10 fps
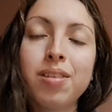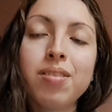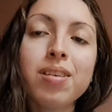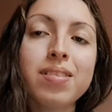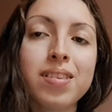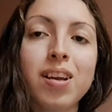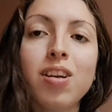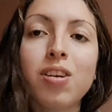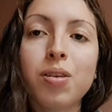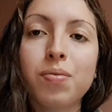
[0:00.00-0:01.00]
There are
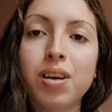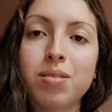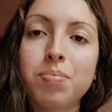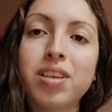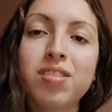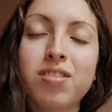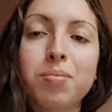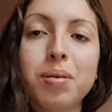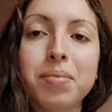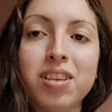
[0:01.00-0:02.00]
still a lot of aspects
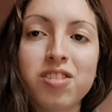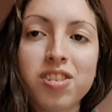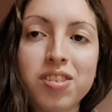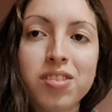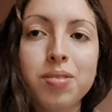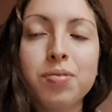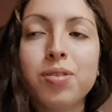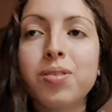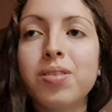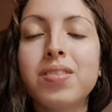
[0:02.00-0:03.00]
to be mentioned, of
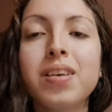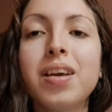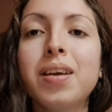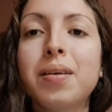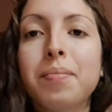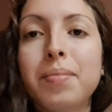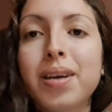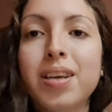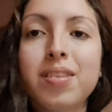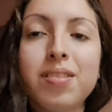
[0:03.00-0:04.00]
course,
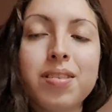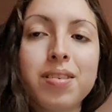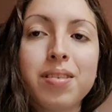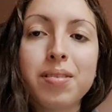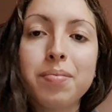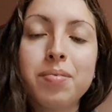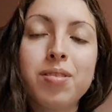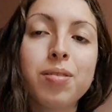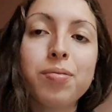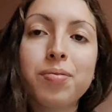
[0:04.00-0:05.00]
but
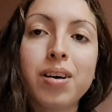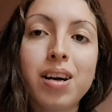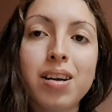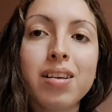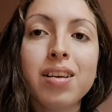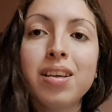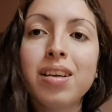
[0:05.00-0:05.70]
so far,